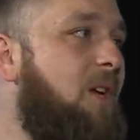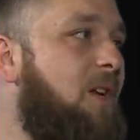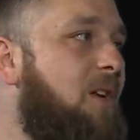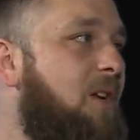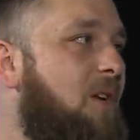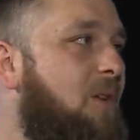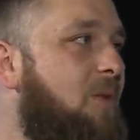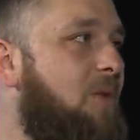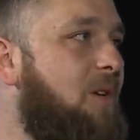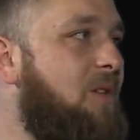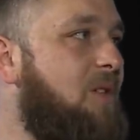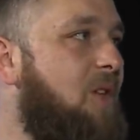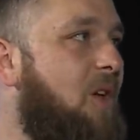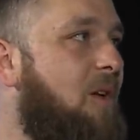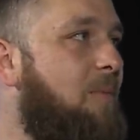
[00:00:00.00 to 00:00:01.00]
And, you know, in
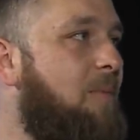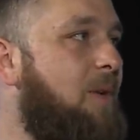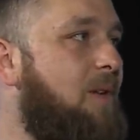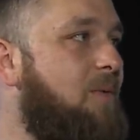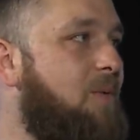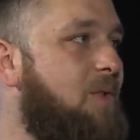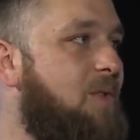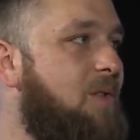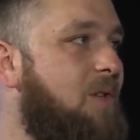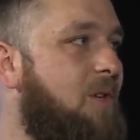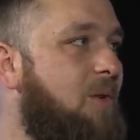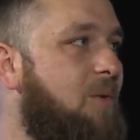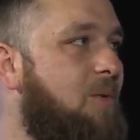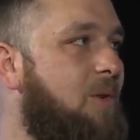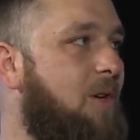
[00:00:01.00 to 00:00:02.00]
Islam, it was, you
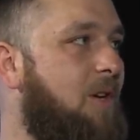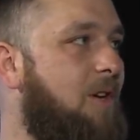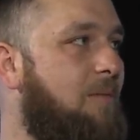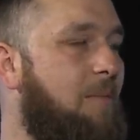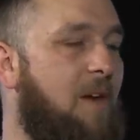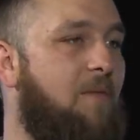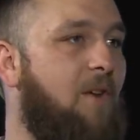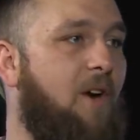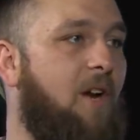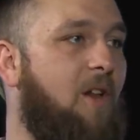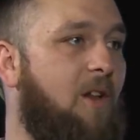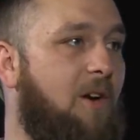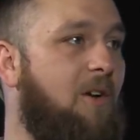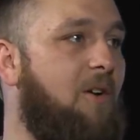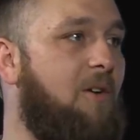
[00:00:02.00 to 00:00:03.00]
know, made very
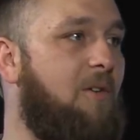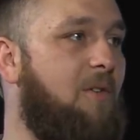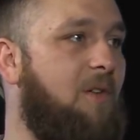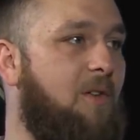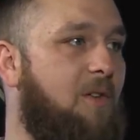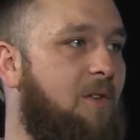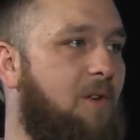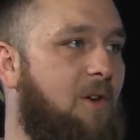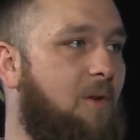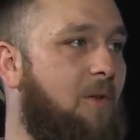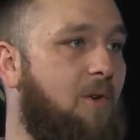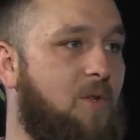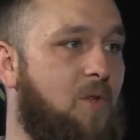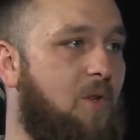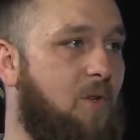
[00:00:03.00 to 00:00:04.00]
clear that, you know,
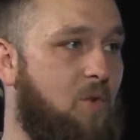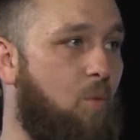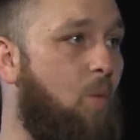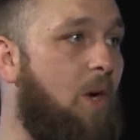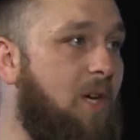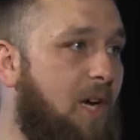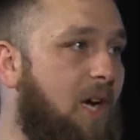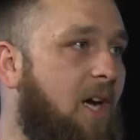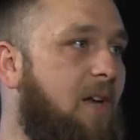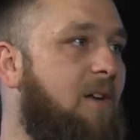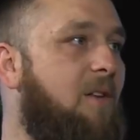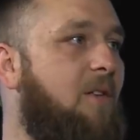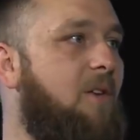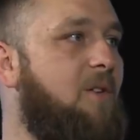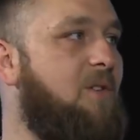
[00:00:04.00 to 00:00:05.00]
there's one God,
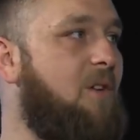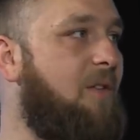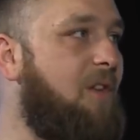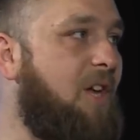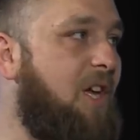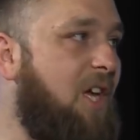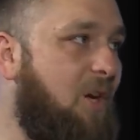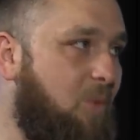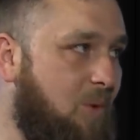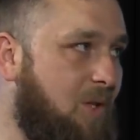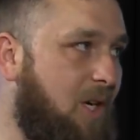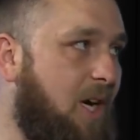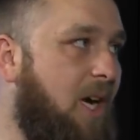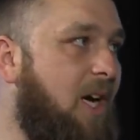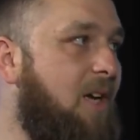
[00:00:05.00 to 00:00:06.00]
there's nothing equal
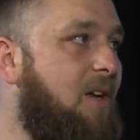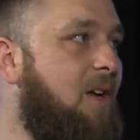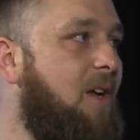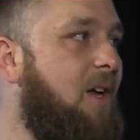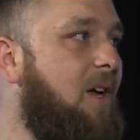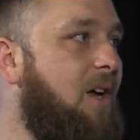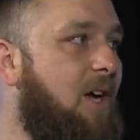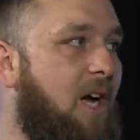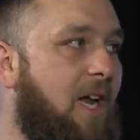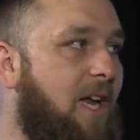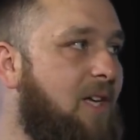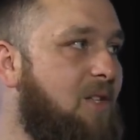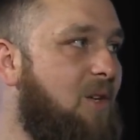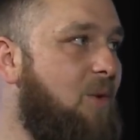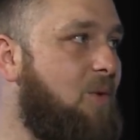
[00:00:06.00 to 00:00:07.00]
to God. God
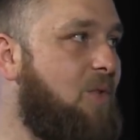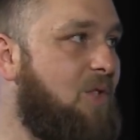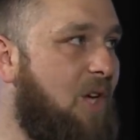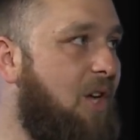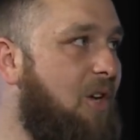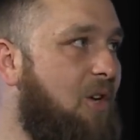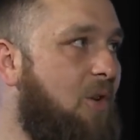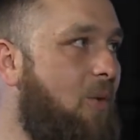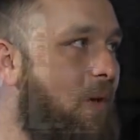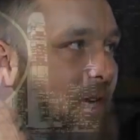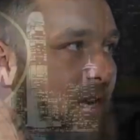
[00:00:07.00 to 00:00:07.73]
has no son, no